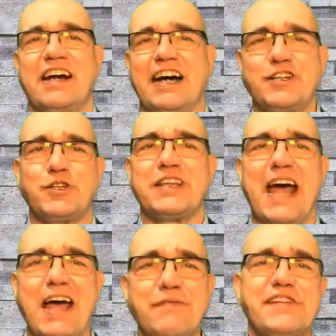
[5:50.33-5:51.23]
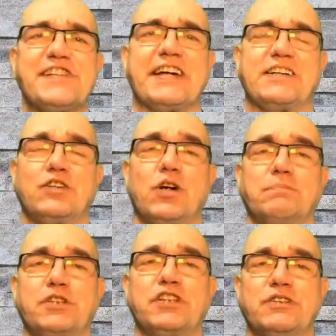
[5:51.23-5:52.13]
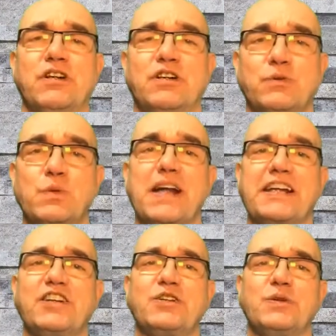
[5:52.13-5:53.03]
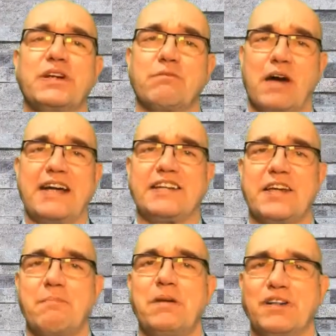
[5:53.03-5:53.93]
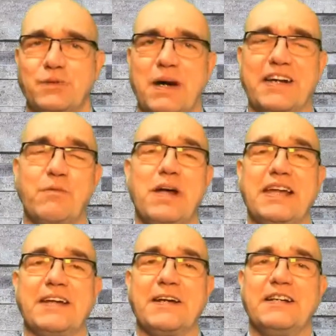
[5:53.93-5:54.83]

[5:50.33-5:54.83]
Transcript: I should have a second option ready to invite him right away.